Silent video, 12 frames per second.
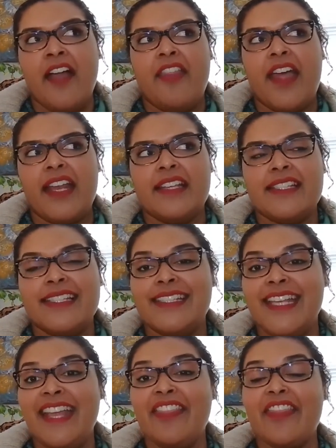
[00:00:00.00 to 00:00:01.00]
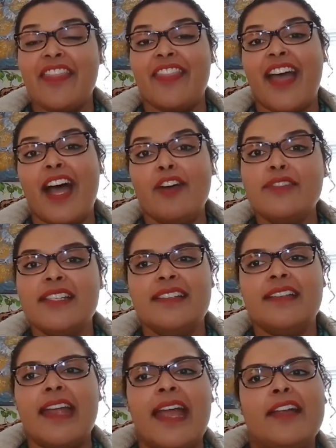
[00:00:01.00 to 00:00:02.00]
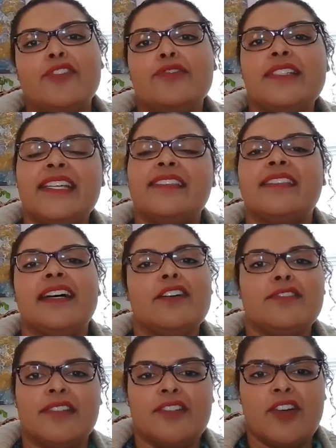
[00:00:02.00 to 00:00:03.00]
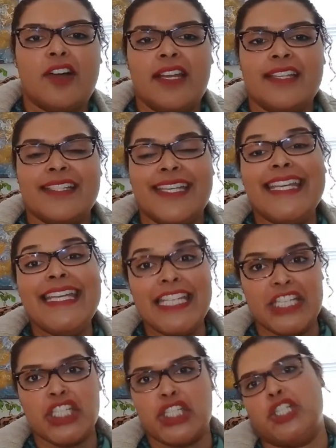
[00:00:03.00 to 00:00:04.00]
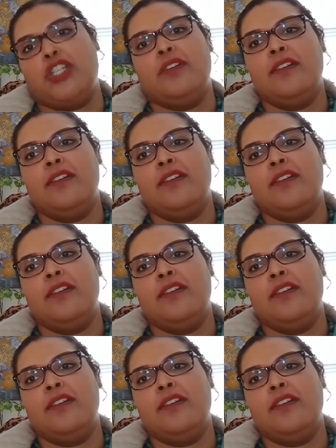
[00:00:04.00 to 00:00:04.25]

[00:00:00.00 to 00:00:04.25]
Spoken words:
that is 10,000 Rand or $10,000 each?